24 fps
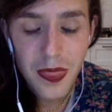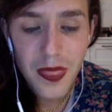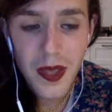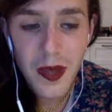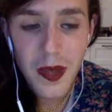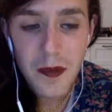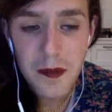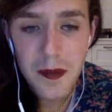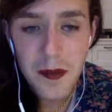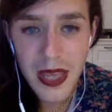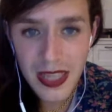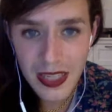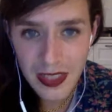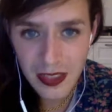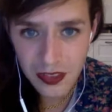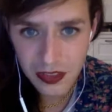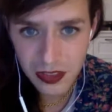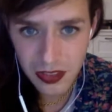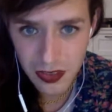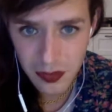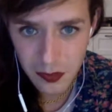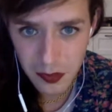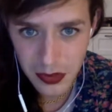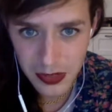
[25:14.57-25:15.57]
A
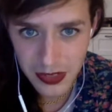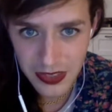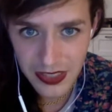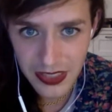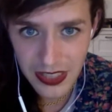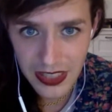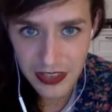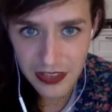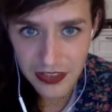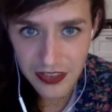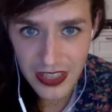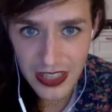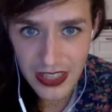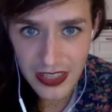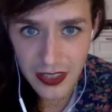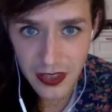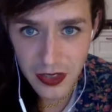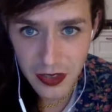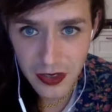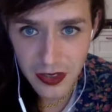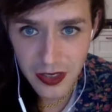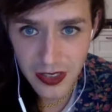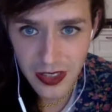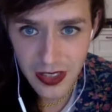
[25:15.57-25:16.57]
manager or booking agent, I
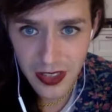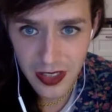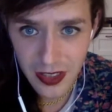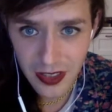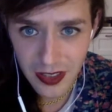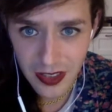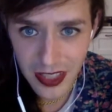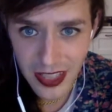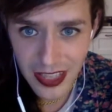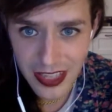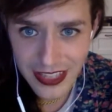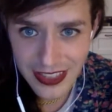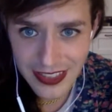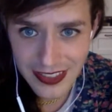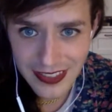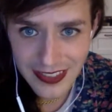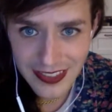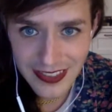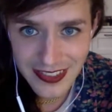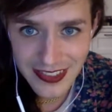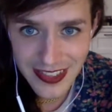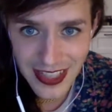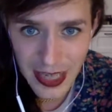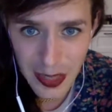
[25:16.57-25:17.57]
know they are like
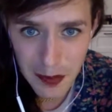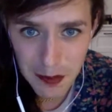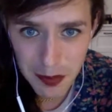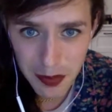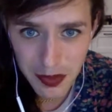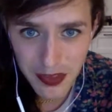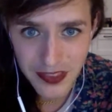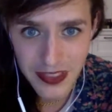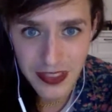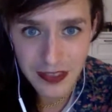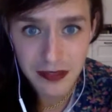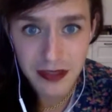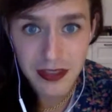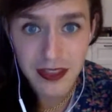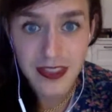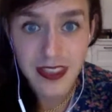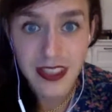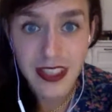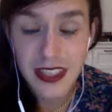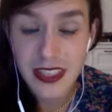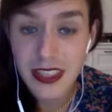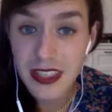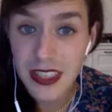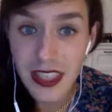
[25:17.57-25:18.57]
staples. Everyone's
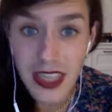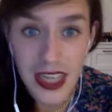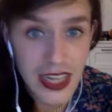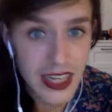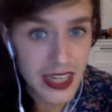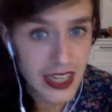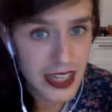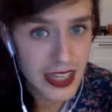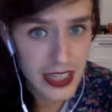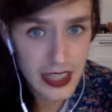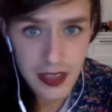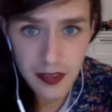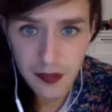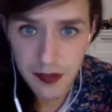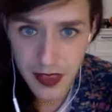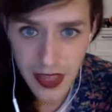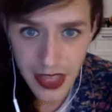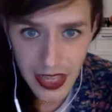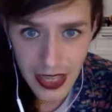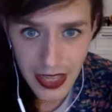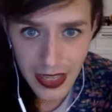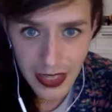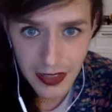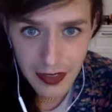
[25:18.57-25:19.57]
like, you got to have
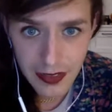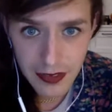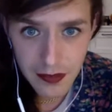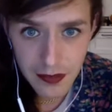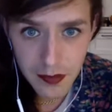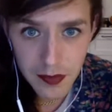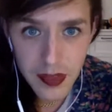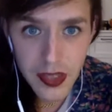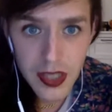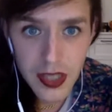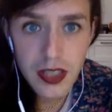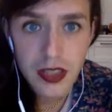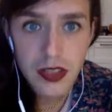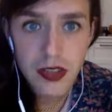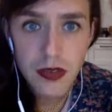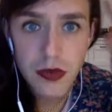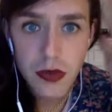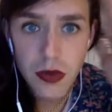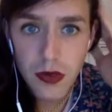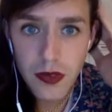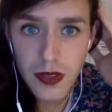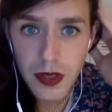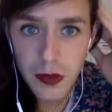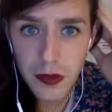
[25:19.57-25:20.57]
that.
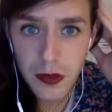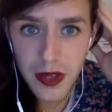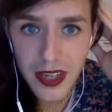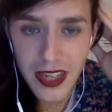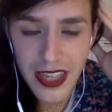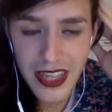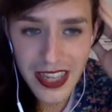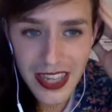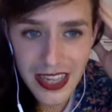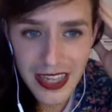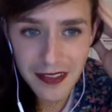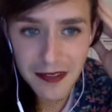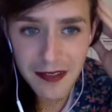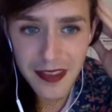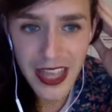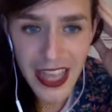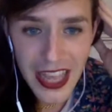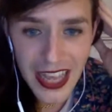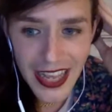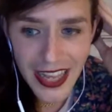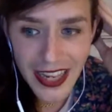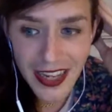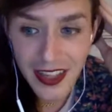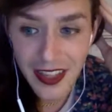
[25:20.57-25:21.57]
You only want to have
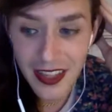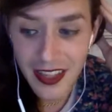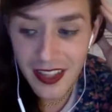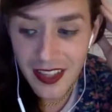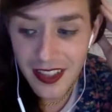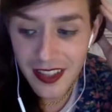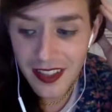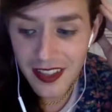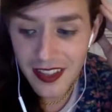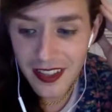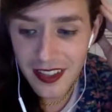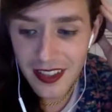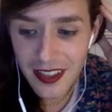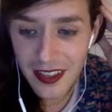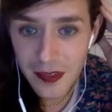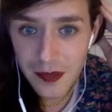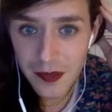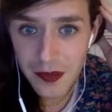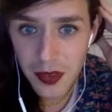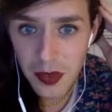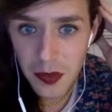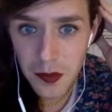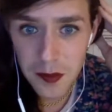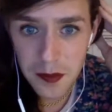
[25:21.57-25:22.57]
that
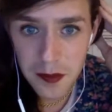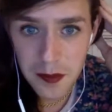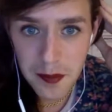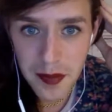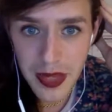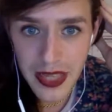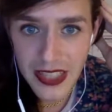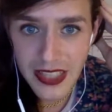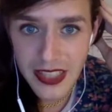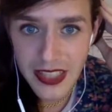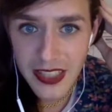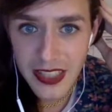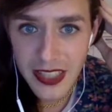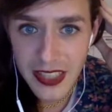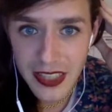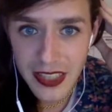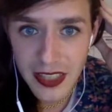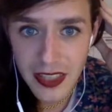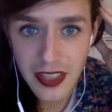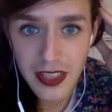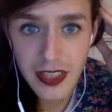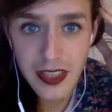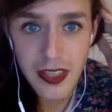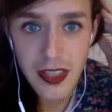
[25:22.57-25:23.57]
if you're
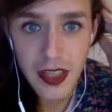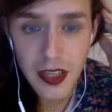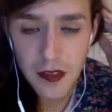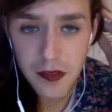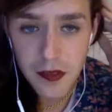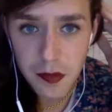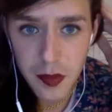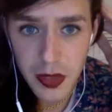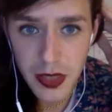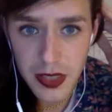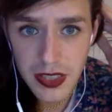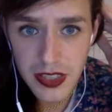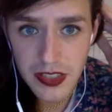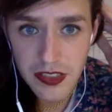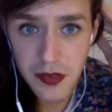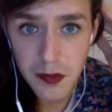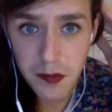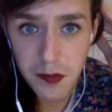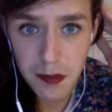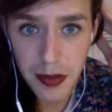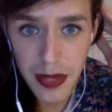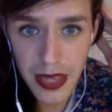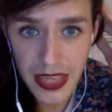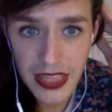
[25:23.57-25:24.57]
making enough money to
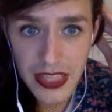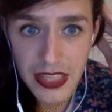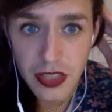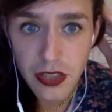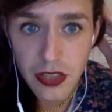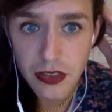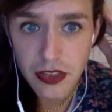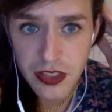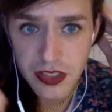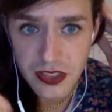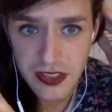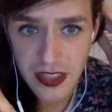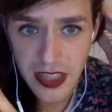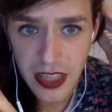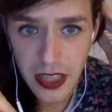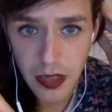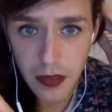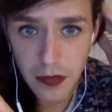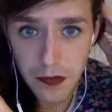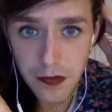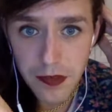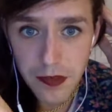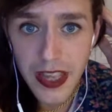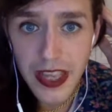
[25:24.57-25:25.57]
pay
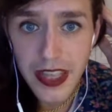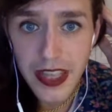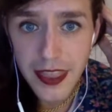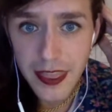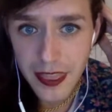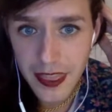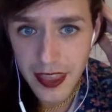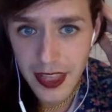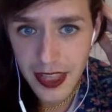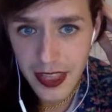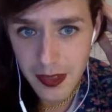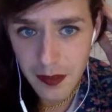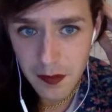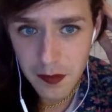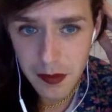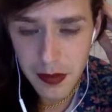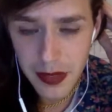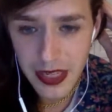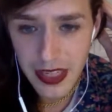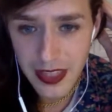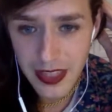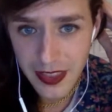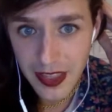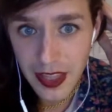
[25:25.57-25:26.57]
yourself and then
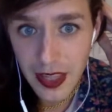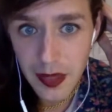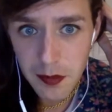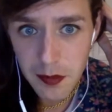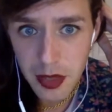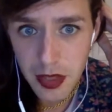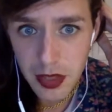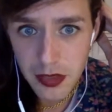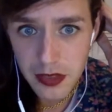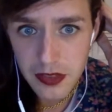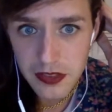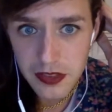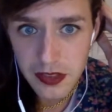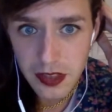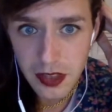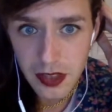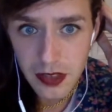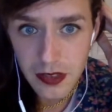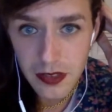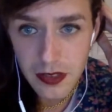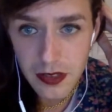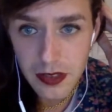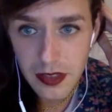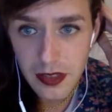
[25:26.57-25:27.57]
pay them also.
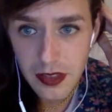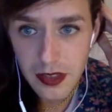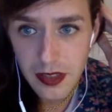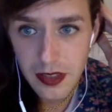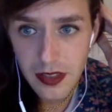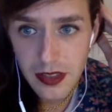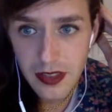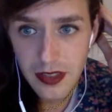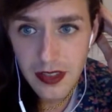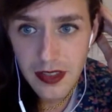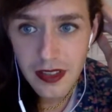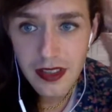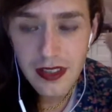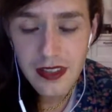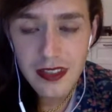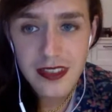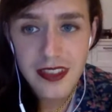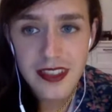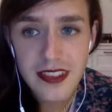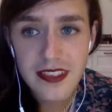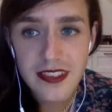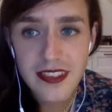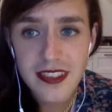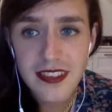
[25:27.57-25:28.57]

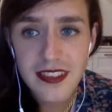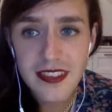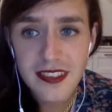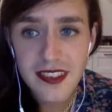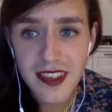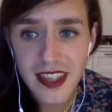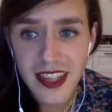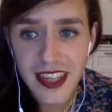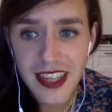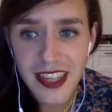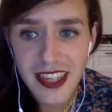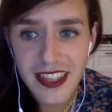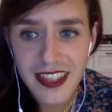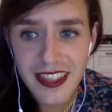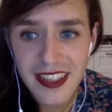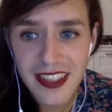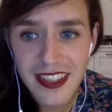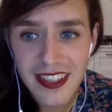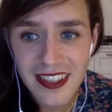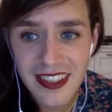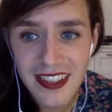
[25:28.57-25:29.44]
This is like